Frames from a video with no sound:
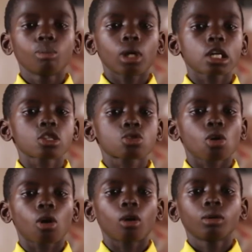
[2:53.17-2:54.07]
woman
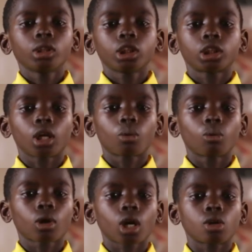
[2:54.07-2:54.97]
saw
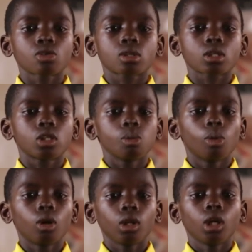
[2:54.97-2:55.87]
Shegun counting the
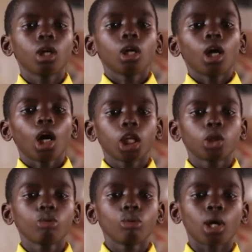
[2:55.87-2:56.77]
money.
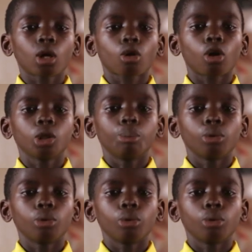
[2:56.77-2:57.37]
And the woman called the